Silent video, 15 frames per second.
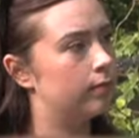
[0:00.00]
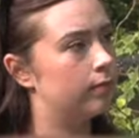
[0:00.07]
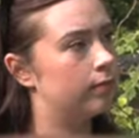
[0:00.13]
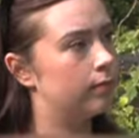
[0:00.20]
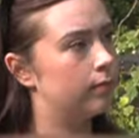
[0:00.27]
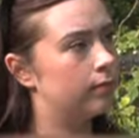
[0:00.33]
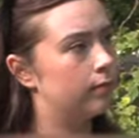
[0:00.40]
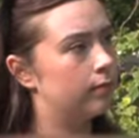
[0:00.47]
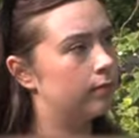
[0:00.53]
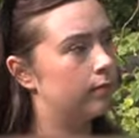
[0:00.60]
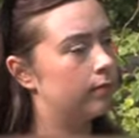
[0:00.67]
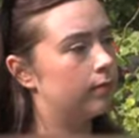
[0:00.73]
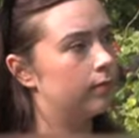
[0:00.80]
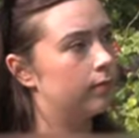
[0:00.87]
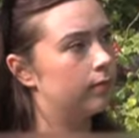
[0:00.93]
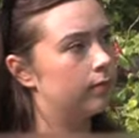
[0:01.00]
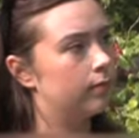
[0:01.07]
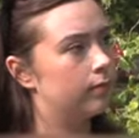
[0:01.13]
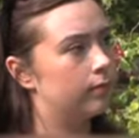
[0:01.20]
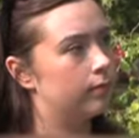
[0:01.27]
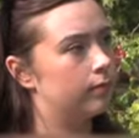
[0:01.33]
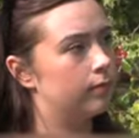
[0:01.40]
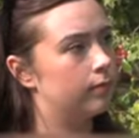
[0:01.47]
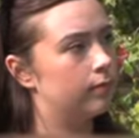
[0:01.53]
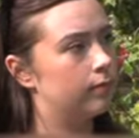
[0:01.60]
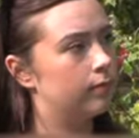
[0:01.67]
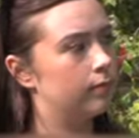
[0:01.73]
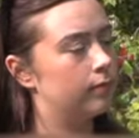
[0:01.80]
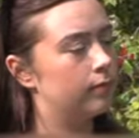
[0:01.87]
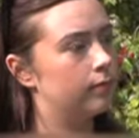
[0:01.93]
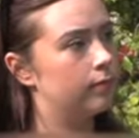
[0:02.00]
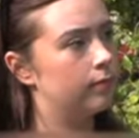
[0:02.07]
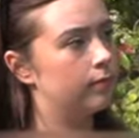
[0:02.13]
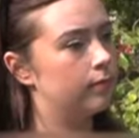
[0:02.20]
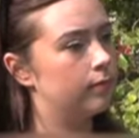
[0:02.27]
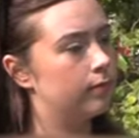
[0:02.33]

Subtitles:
No words are spoken by the person on screen.